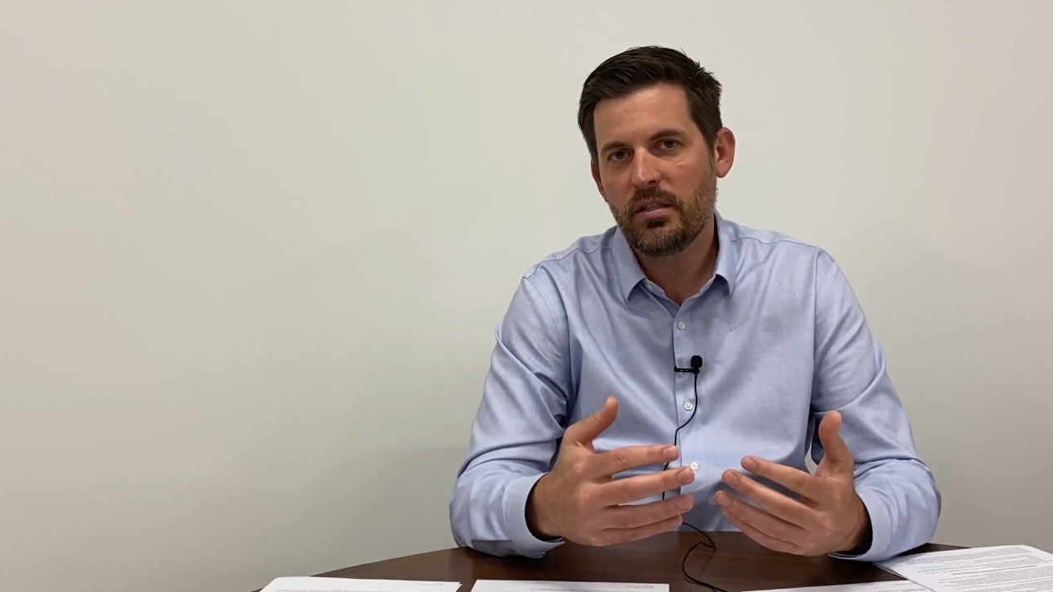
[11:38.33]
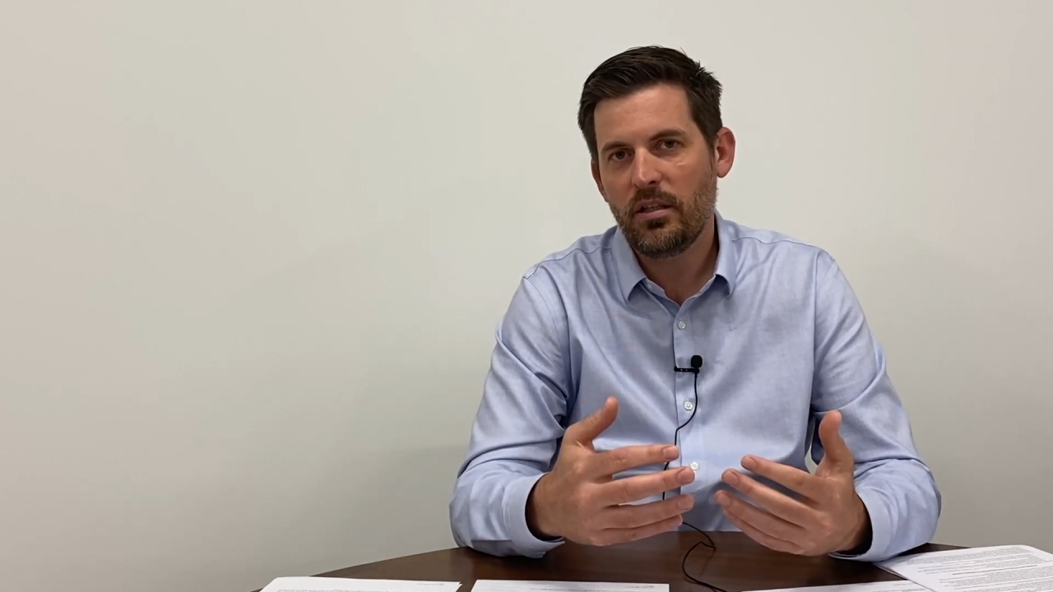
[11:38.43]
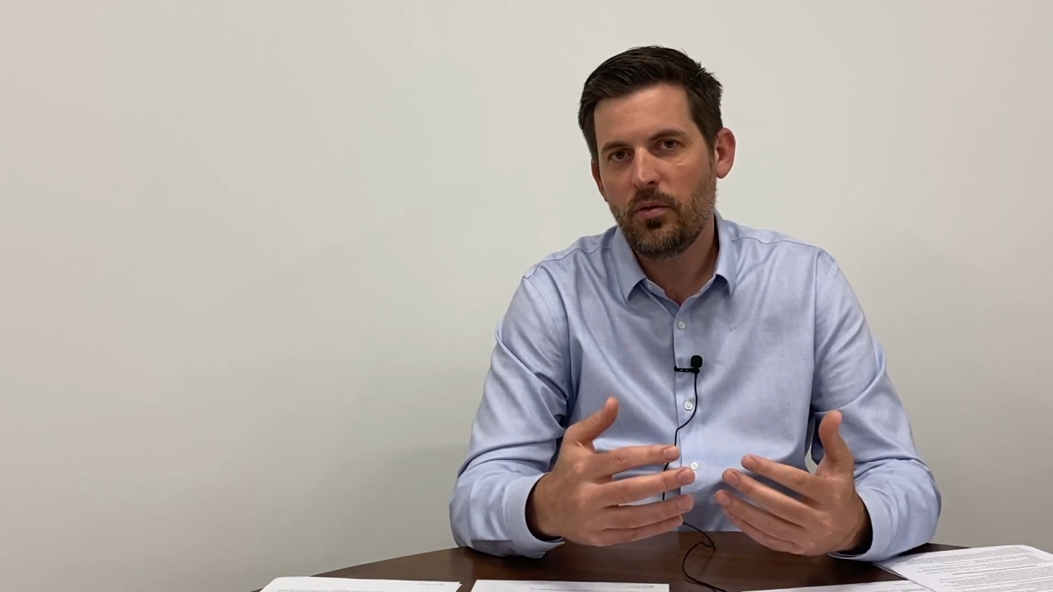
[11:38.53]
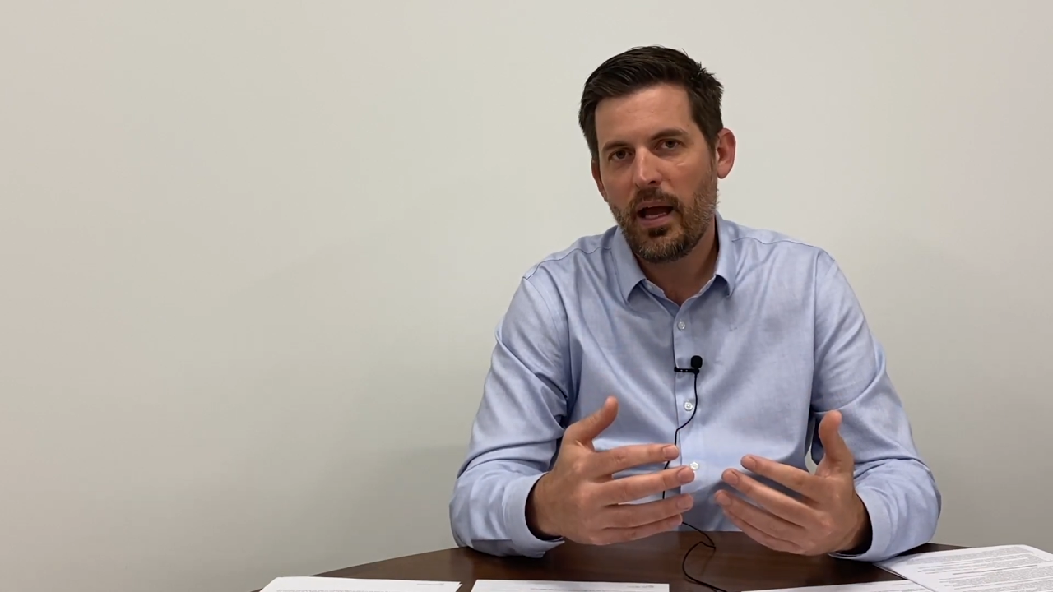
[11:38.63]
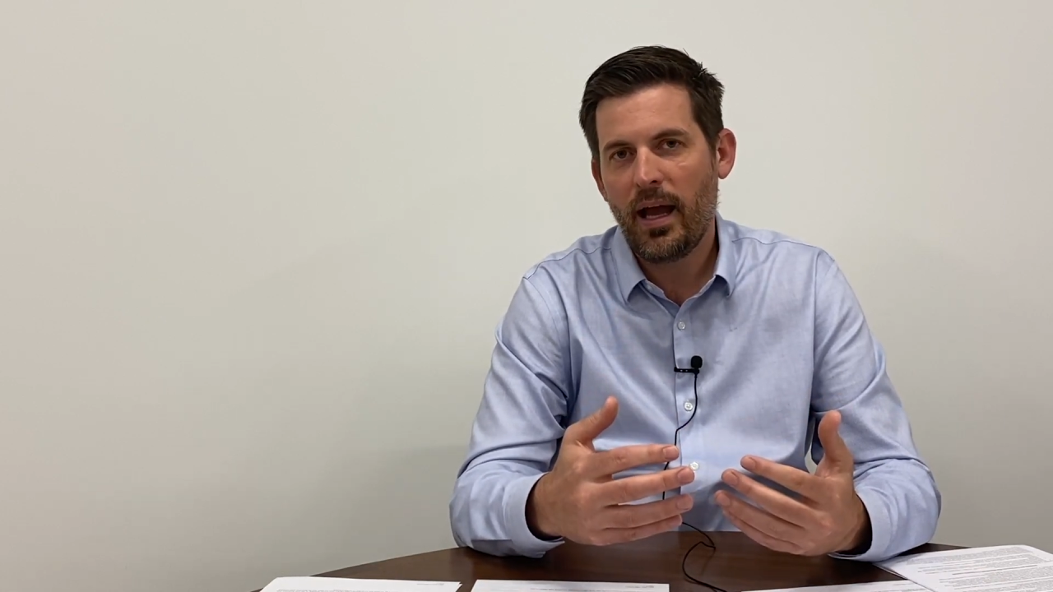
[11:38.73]
that
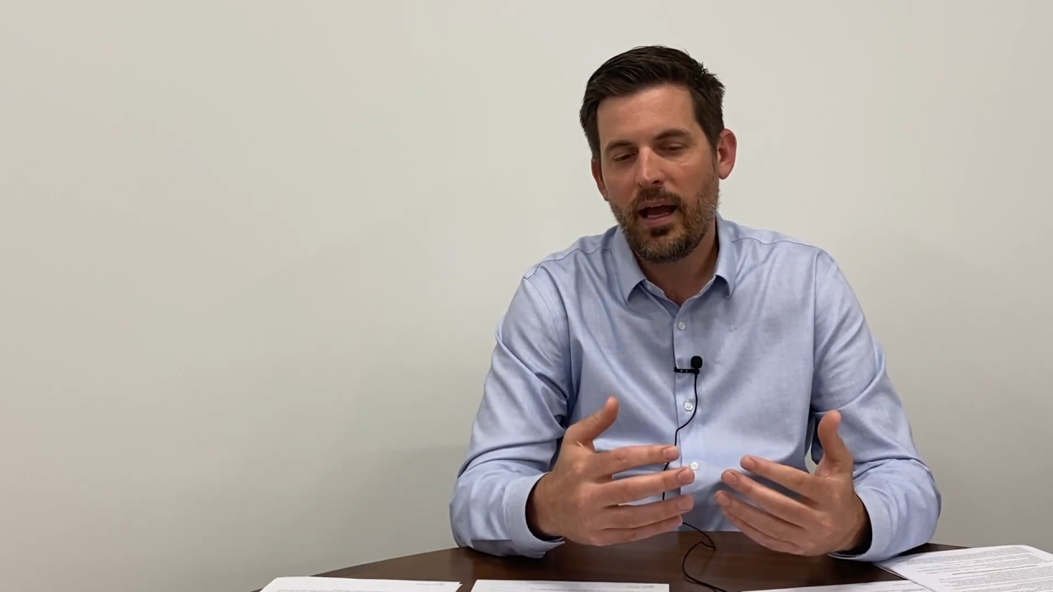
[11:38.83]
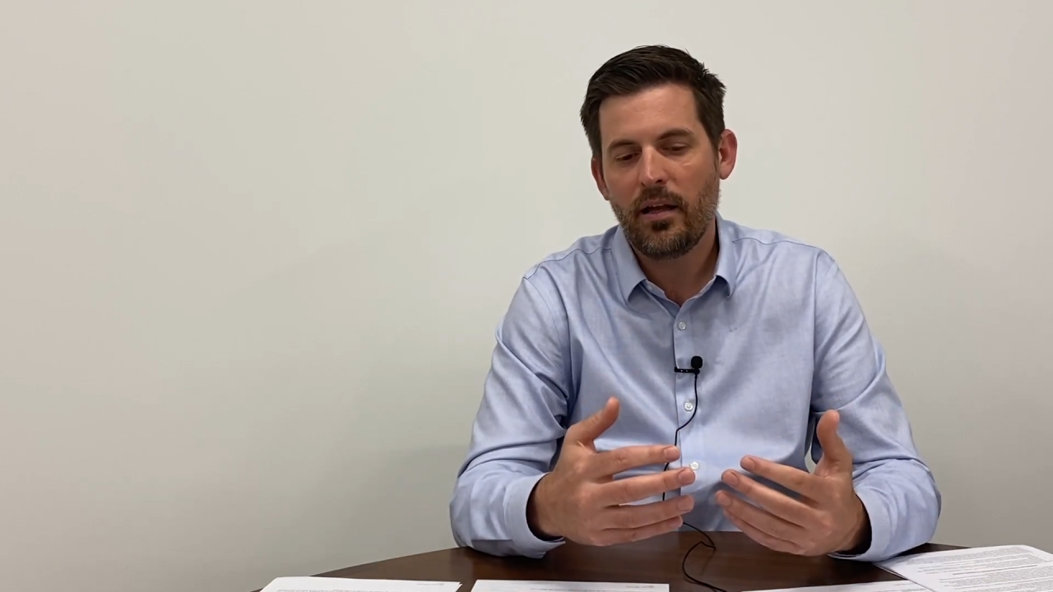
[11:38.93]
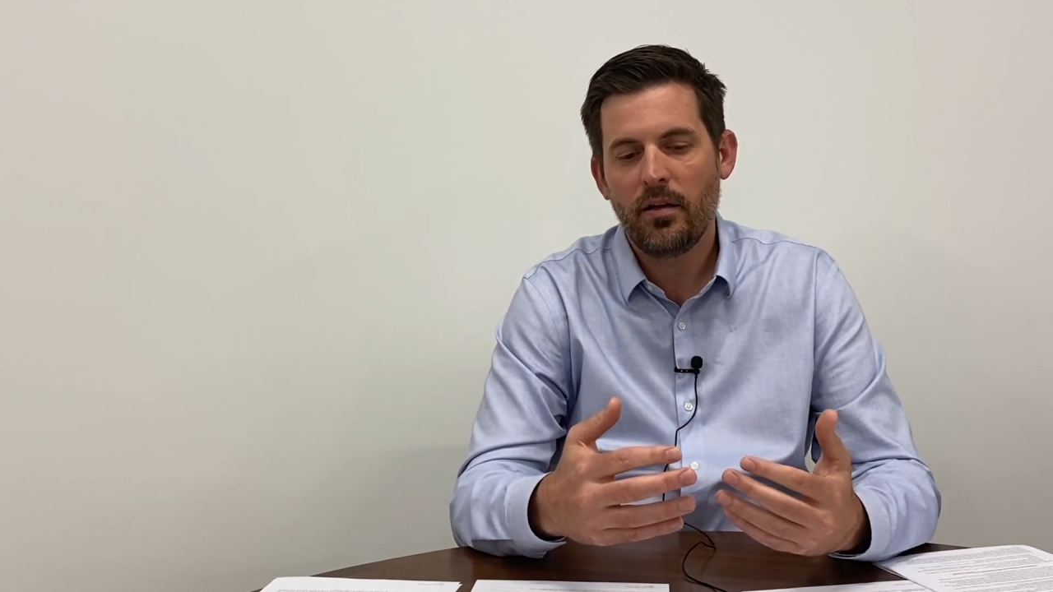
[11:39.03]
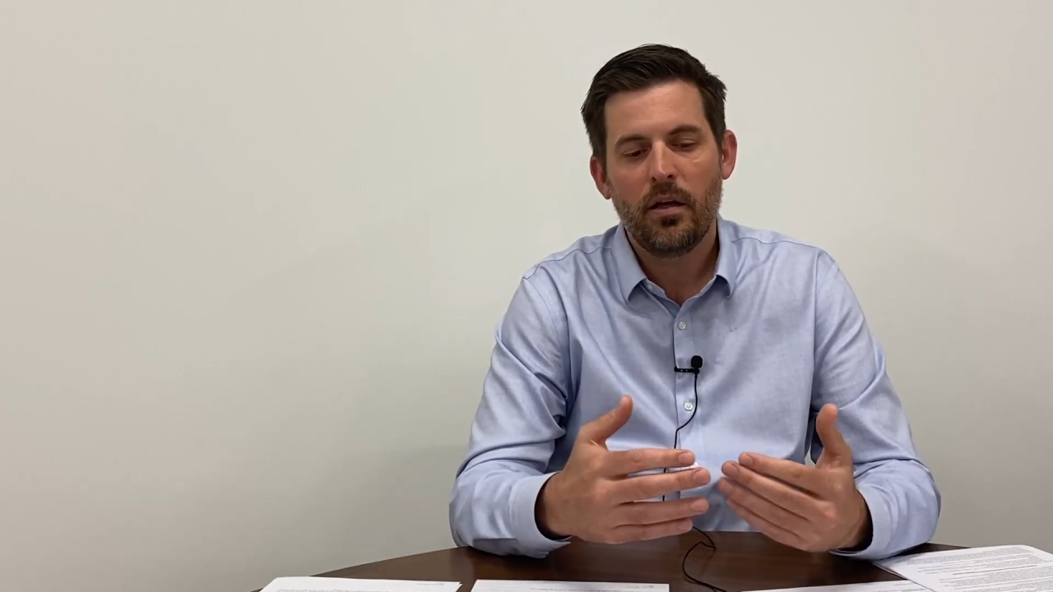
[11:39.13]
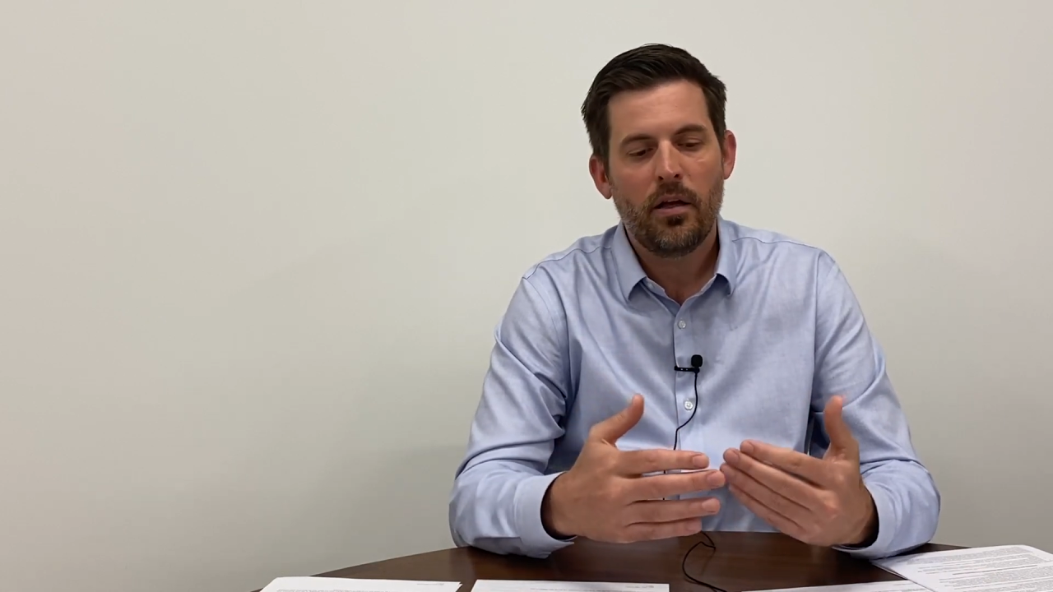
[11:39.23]
you
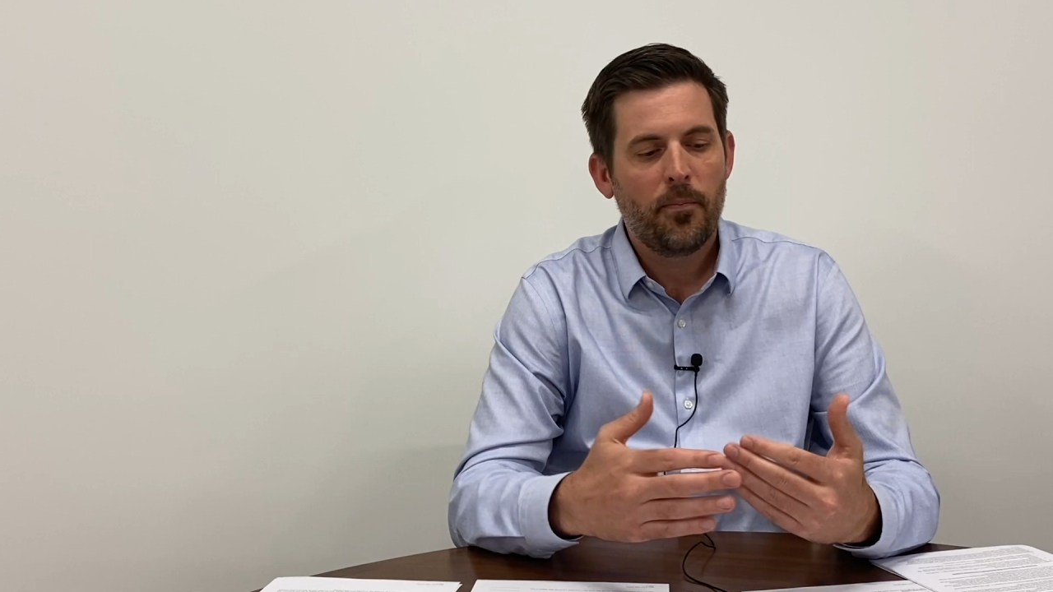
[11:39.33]
had